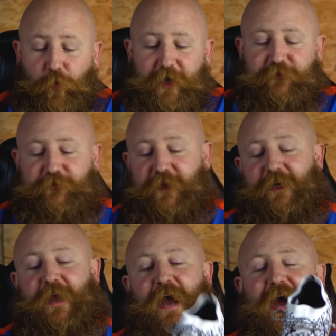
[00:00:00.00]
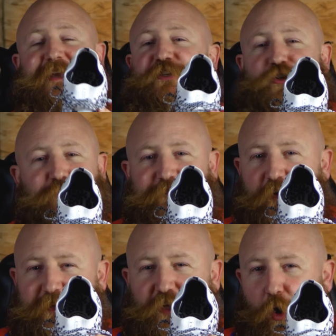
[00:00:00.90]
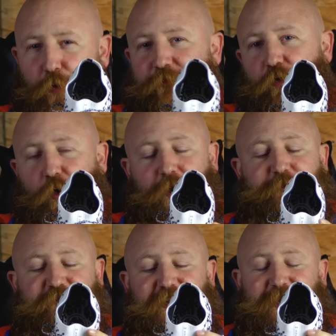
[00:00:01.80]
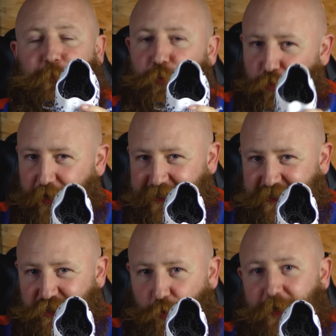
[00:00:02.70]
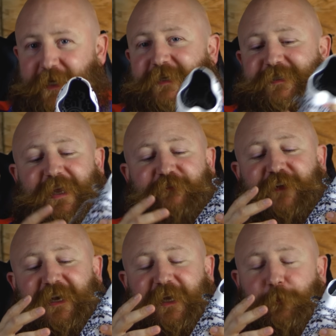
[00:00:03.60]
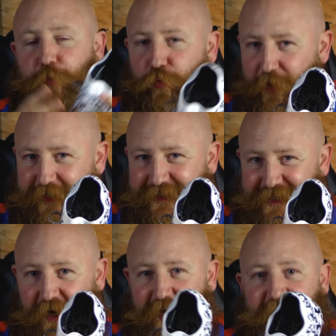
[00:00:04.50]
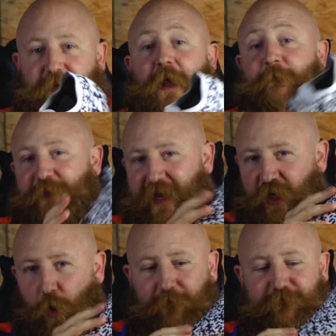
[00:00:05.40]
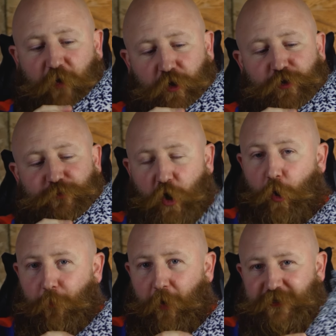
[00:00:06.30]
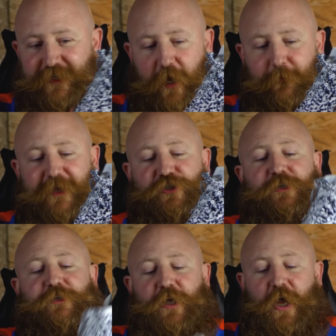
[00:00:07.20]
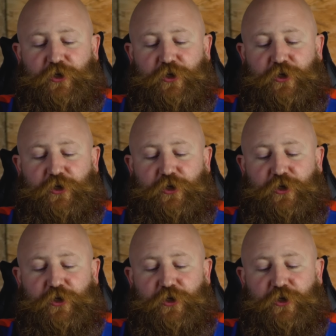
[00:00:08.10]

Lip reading: wide feet, and I do find that overall I'm feeling pretty squeezed. They're feeling pretty tight. That lower volume toe box I mentioned,